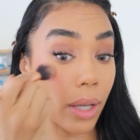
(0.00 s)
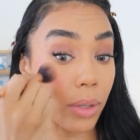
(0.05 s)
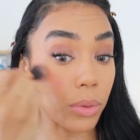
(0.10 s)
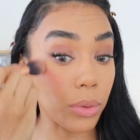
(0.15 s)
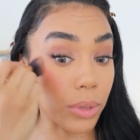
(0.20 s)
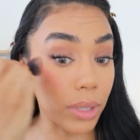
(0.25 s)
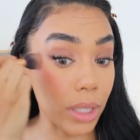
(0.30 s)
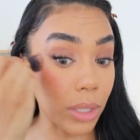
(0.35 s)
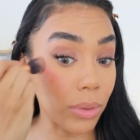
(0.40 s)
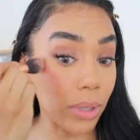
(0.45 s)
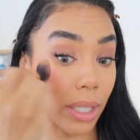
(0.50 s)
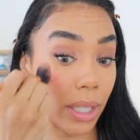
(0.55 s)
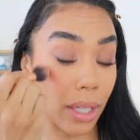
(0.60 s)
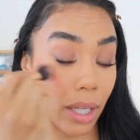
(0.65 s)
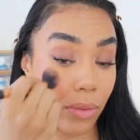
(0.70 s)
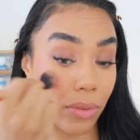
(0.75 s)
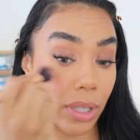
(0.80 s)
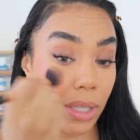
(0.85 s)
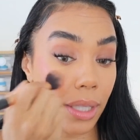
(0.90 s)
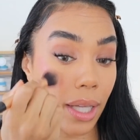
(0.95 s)
I really, really
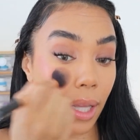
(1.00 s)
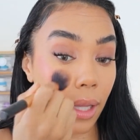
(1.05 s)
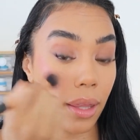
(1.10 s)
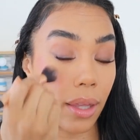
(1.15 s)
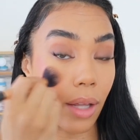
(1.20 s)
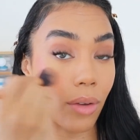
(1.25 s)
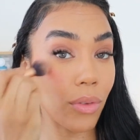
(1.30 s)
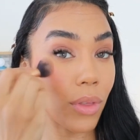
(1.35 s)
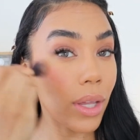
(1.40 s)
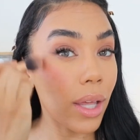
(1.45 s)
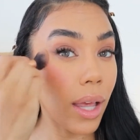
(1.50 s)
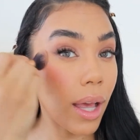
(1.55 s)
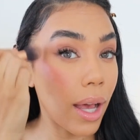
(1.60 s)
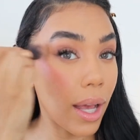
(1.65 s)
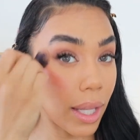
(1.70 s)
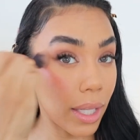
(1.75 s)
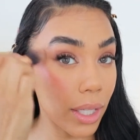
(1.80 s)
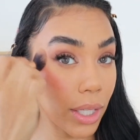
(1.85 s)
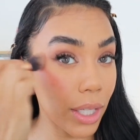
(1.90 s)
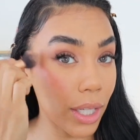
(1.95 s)
love this. I love the
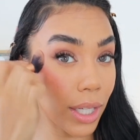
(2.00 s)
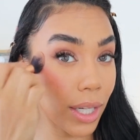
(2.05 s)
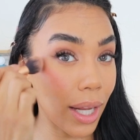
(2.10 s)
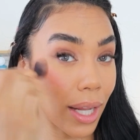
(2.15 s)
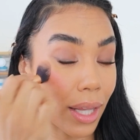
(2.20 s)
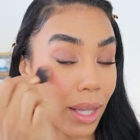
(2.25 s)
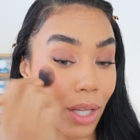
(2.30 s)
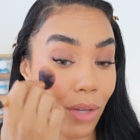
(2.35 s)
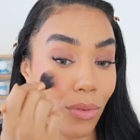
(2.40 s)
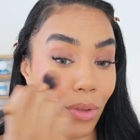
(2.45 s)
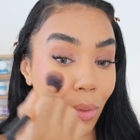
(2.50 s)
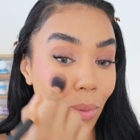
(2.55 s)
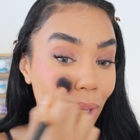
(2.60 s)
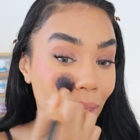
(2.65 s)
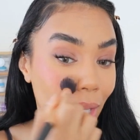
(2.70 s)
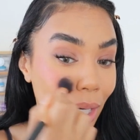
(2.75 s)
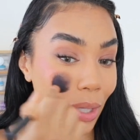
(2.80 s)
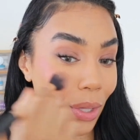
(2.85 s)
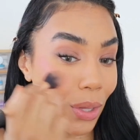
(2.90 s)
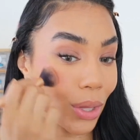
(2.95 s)
color. I love the
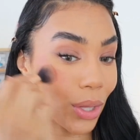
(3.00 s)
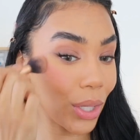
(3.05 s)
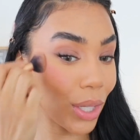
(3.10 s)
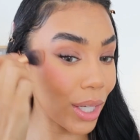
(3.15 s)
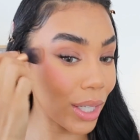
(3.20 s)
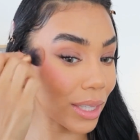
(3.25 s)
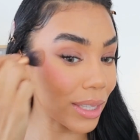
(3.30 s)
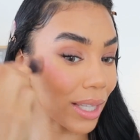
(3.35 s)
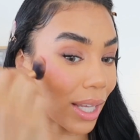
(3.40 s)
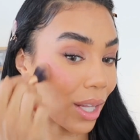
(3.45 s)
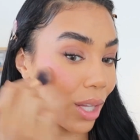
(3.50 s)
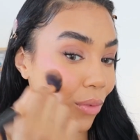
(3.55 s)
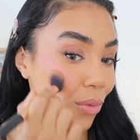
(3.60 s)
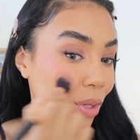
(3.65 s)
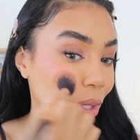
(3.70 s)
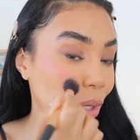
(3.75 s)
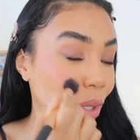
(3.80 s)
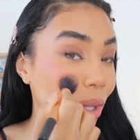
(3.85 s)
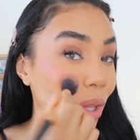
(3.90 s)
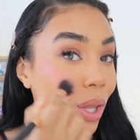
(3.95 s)
way that it looks. I
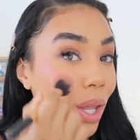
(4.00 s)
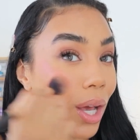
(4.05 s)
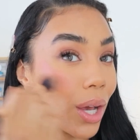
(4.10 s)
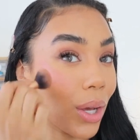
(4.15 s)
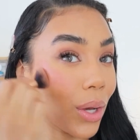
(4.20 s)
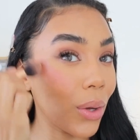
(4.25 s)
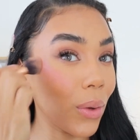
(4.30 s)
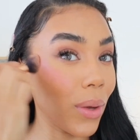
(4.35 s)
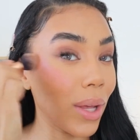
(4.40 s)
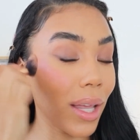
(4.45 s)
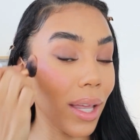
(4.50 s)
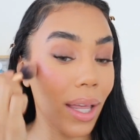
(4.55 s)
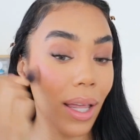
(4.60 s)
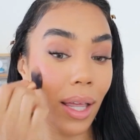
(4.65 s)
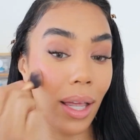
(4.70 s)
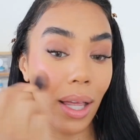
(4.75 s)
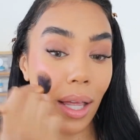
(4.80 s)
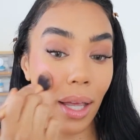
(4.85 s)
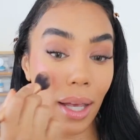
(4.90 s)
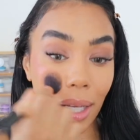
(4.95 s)
love the glow.
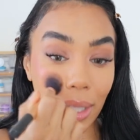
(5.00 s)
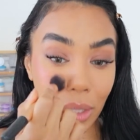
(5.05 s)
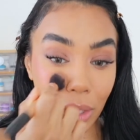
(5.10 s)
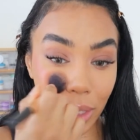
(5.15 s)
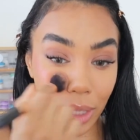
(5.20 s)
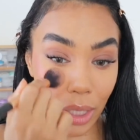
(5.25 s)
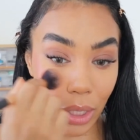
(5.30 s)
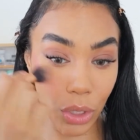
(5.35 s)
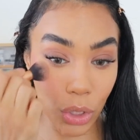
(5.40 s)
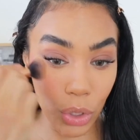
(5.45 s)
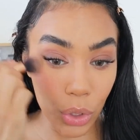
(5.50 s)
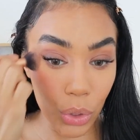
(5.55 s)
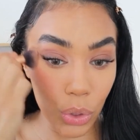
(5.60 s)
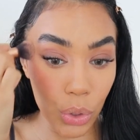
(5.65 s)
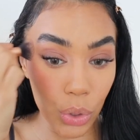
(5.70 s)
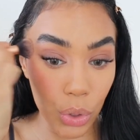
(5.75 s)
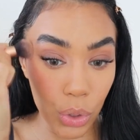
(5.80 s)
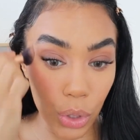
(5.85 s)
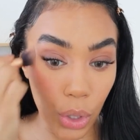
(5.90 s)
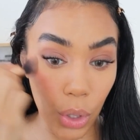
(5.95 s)
I just think it's
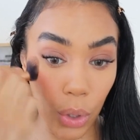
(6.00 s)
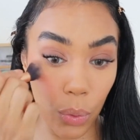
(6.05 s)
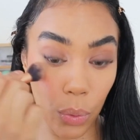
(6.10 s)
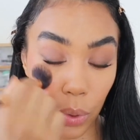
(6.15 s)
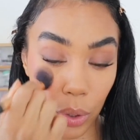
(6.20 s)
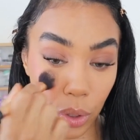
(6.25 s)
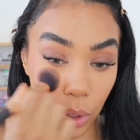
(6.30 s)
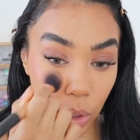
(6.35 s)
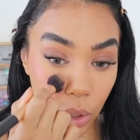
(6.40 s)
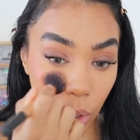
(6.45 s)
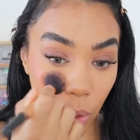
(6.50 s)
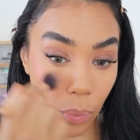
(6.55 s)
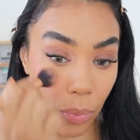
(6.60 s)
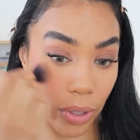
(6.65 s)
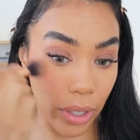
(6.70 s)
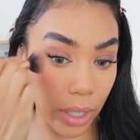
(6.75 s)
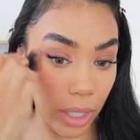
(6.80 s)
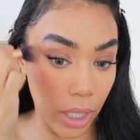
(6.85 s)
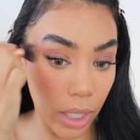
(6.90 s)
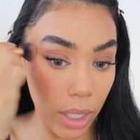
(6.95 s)
so, so
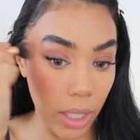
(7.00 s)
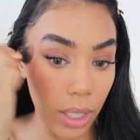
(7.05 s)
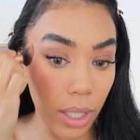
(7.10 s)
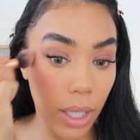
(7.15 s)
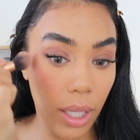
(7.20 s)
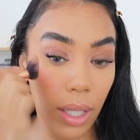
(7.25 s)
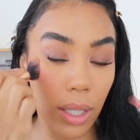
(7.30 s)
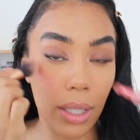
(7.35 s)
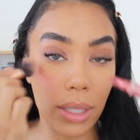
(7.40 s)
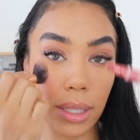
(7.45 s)
pretty.